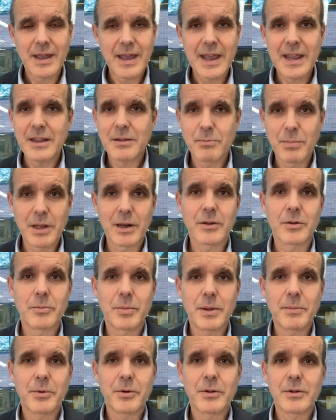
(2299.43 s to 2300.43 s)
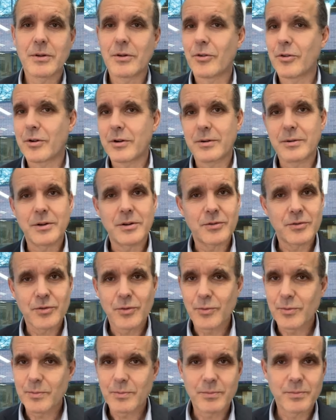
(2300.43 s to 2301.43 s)
8 billion people, or, you know,
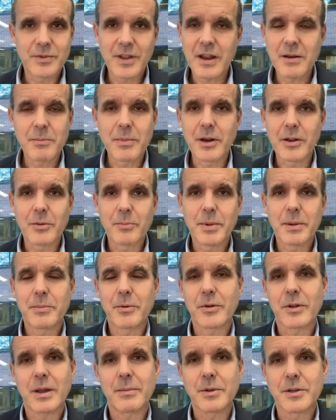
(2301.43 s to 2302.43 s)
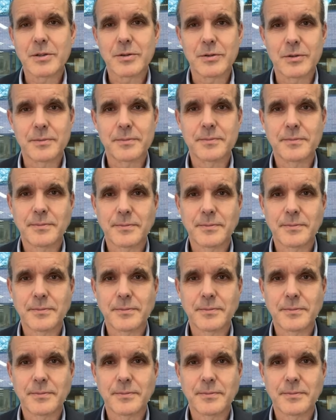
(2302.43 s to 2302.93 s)
10 billion people coming soon.